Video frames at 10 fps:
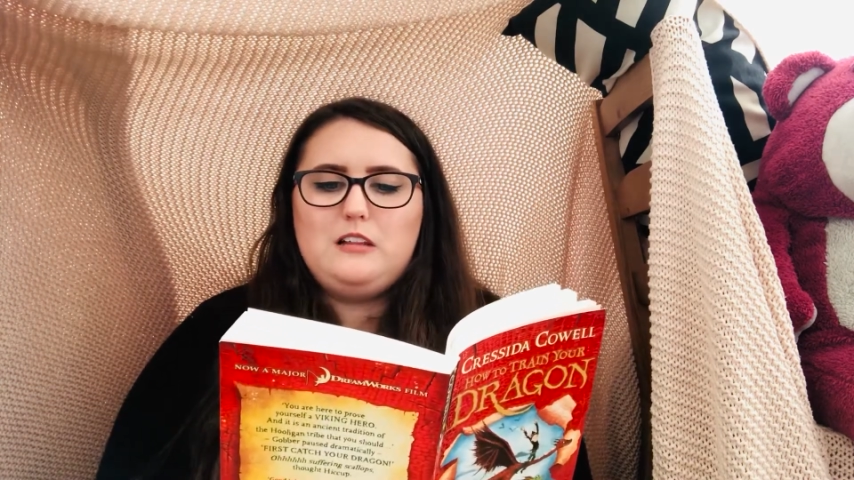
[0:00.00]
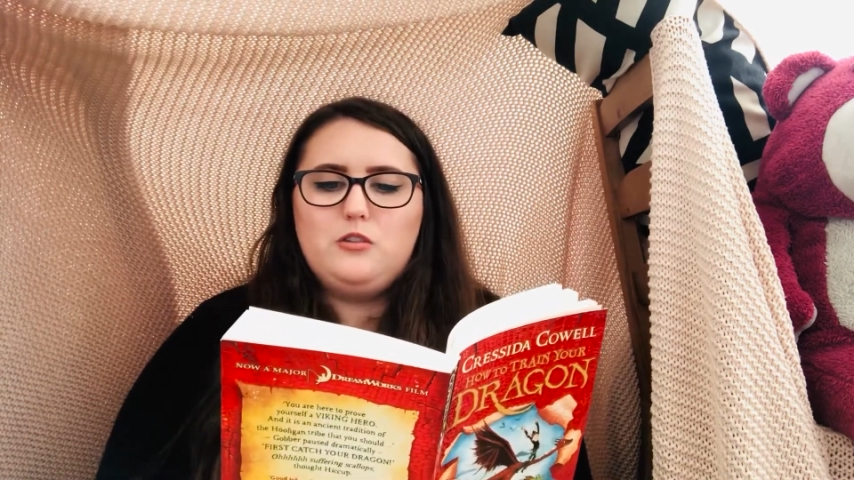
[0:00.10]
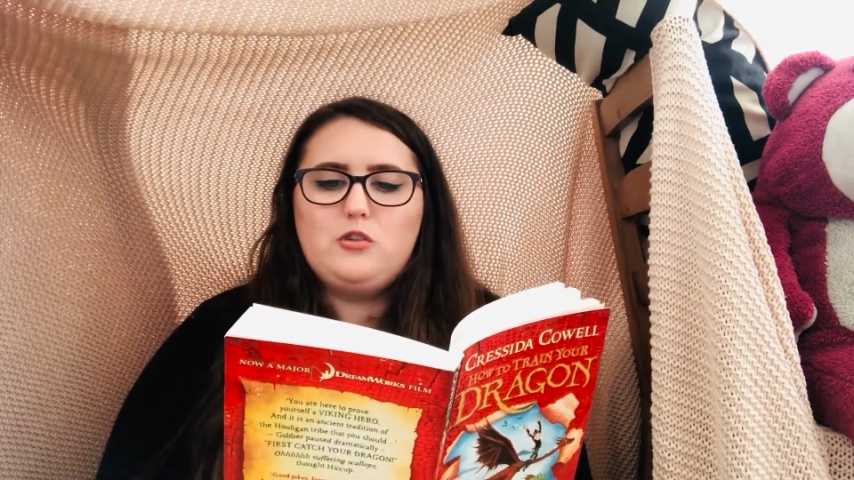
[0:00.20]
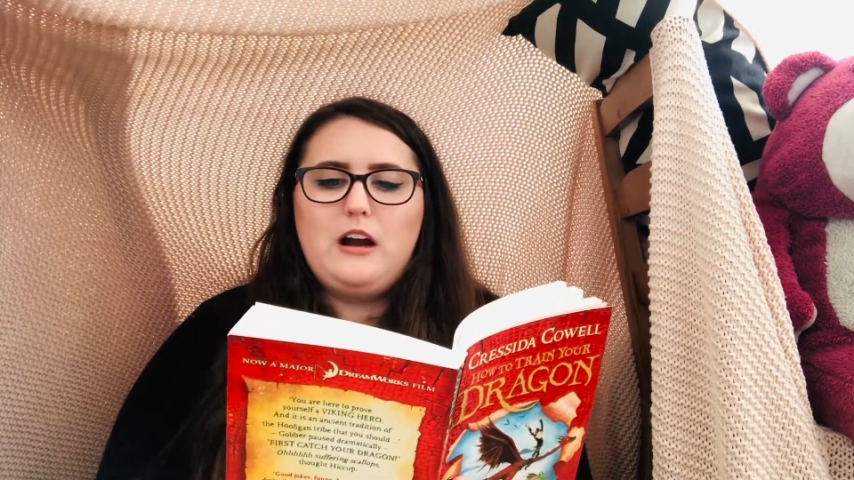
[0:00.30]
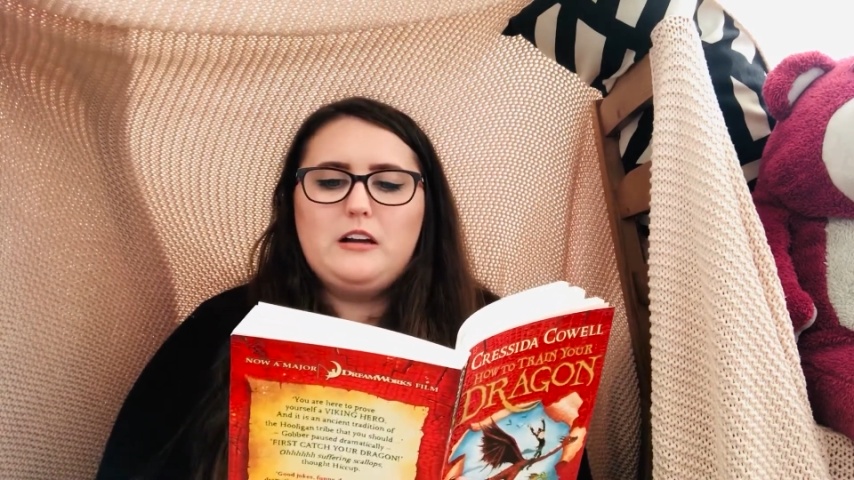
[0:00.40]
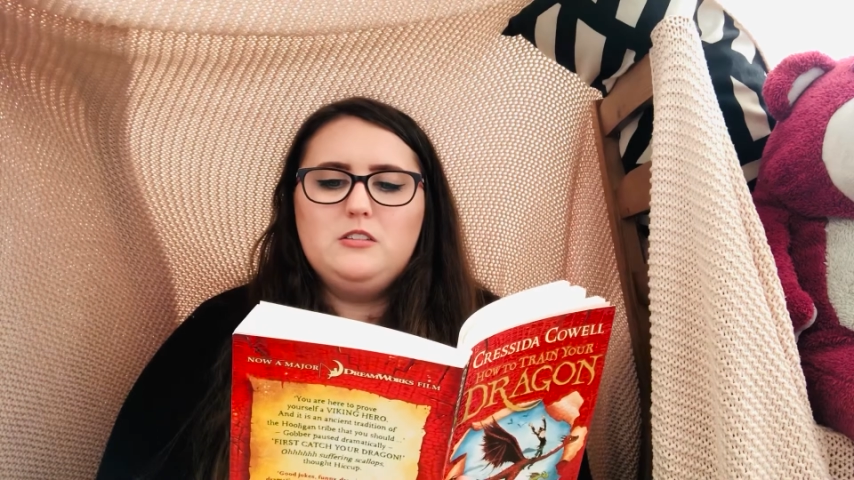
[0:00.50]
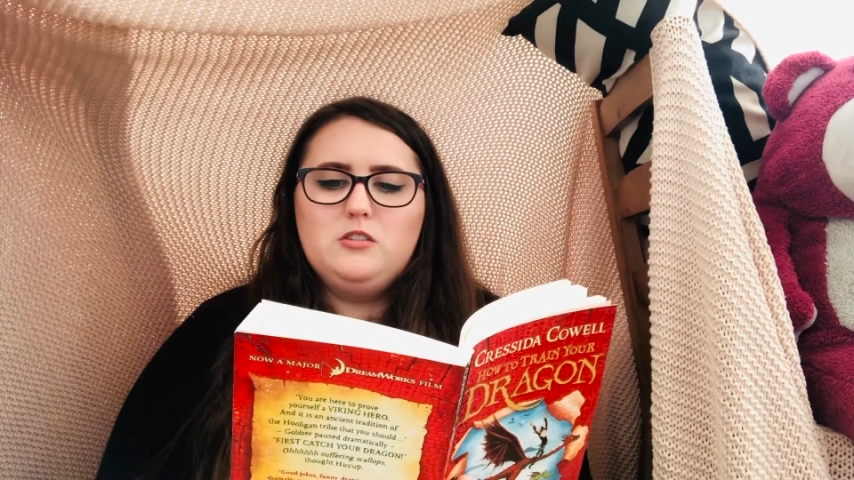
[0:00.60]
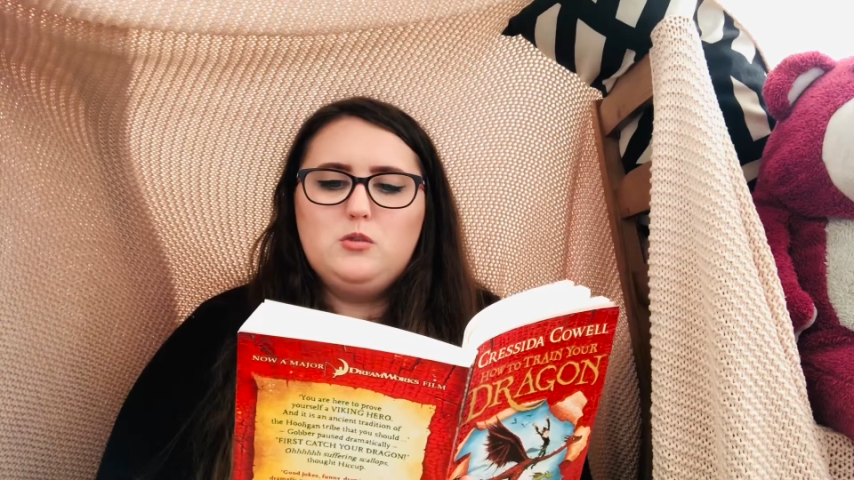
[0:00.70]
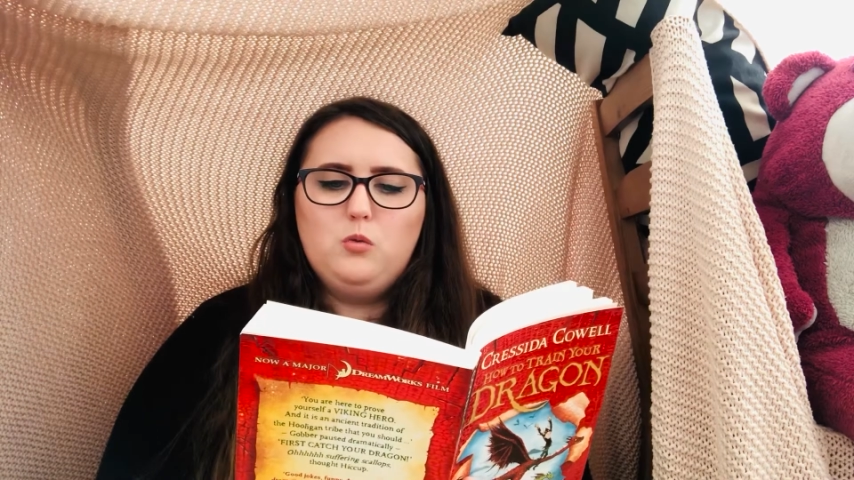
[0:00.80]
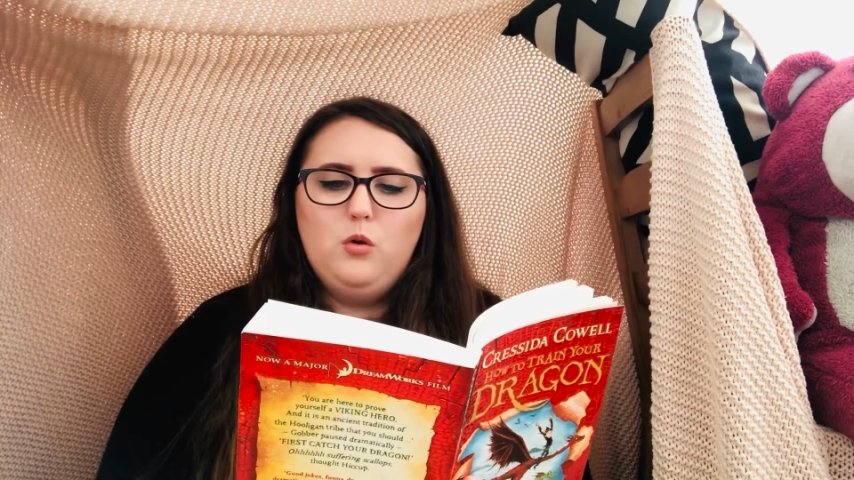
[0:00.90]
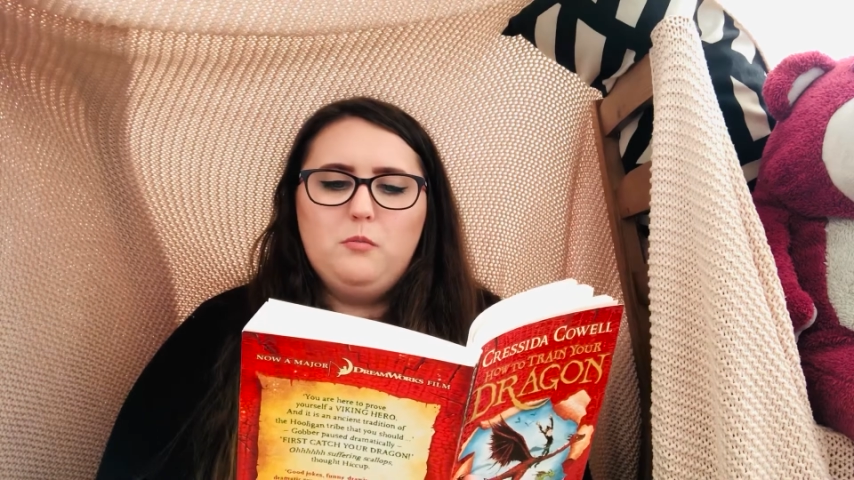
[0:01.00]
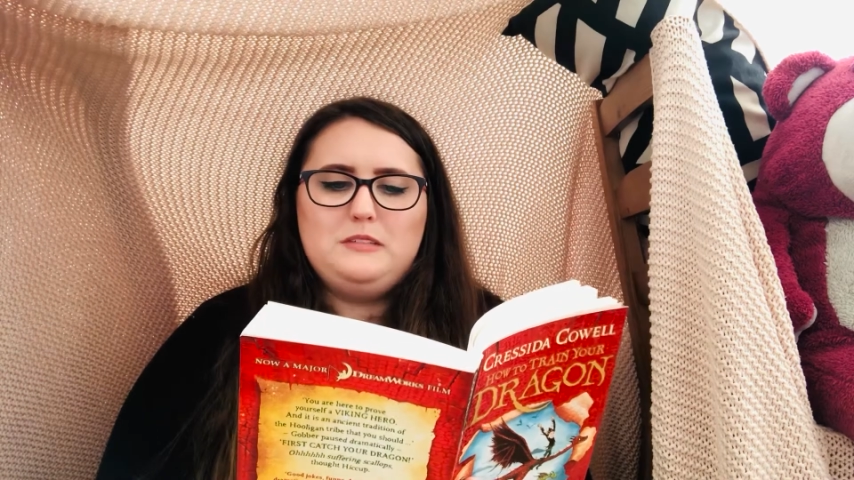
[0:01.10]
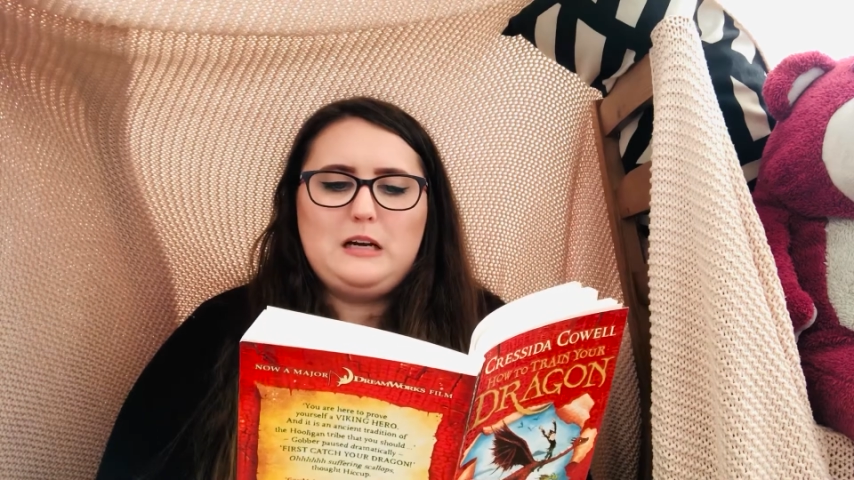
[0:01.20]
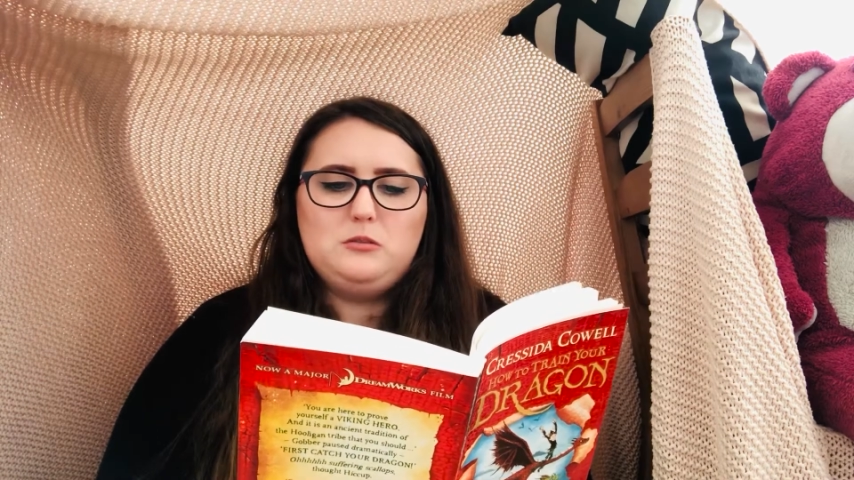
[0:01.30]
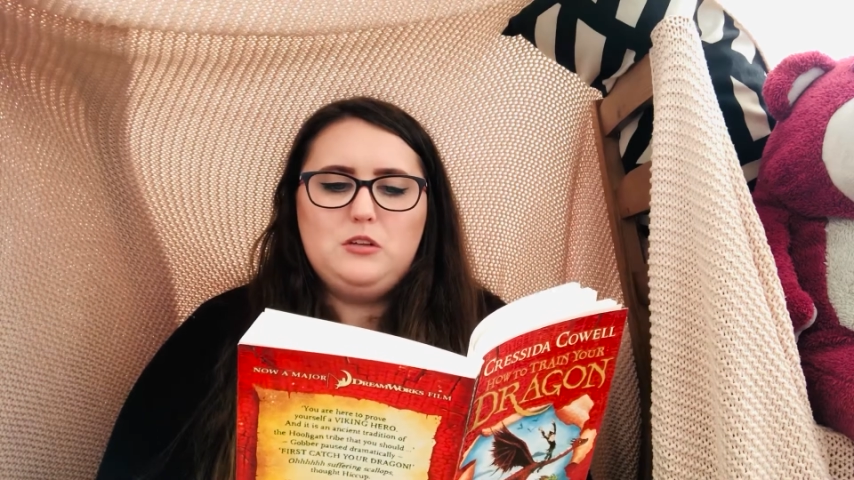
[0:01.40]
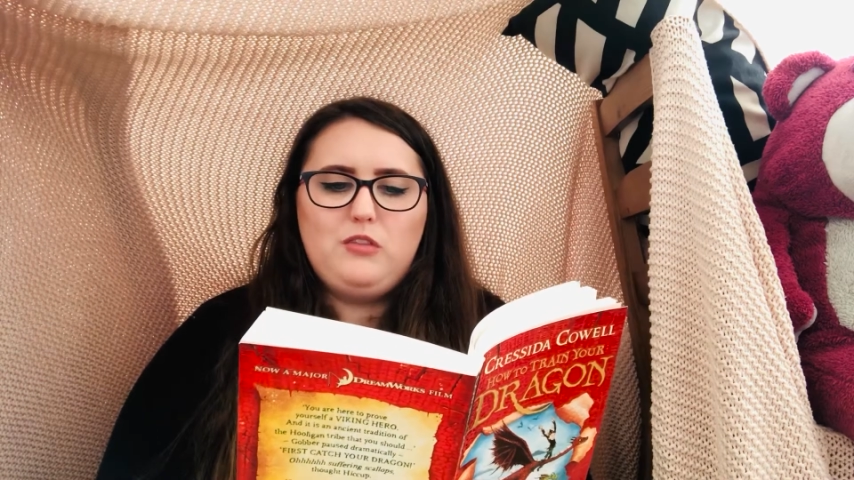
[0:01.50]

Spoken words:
the dragons swarmed out